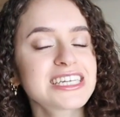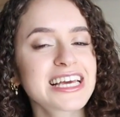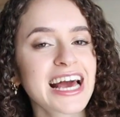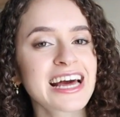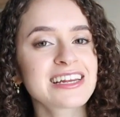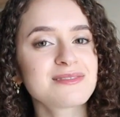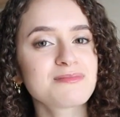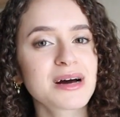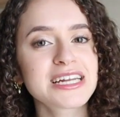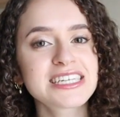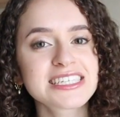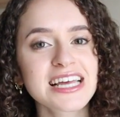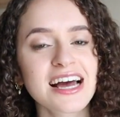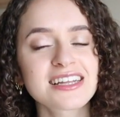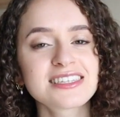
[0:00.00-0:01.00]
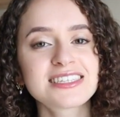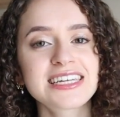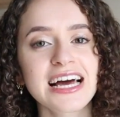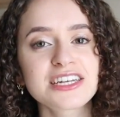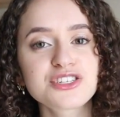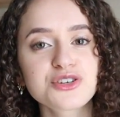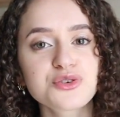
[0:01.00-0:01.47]
to get my designs
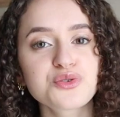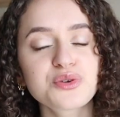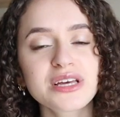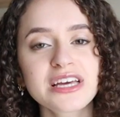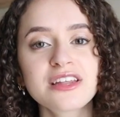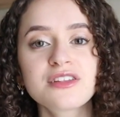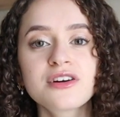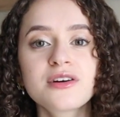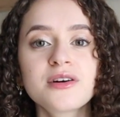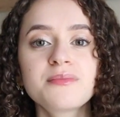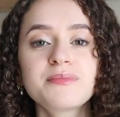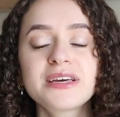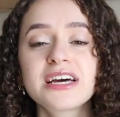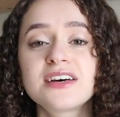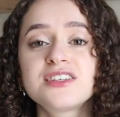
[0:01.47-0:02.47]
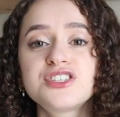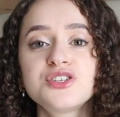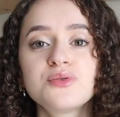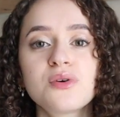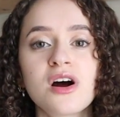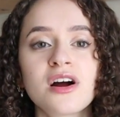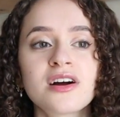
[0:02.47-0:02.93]
tattooed, either because
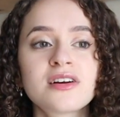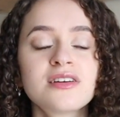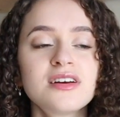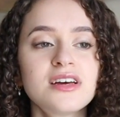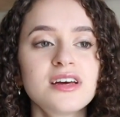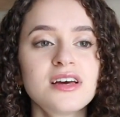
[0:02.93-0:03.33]
you are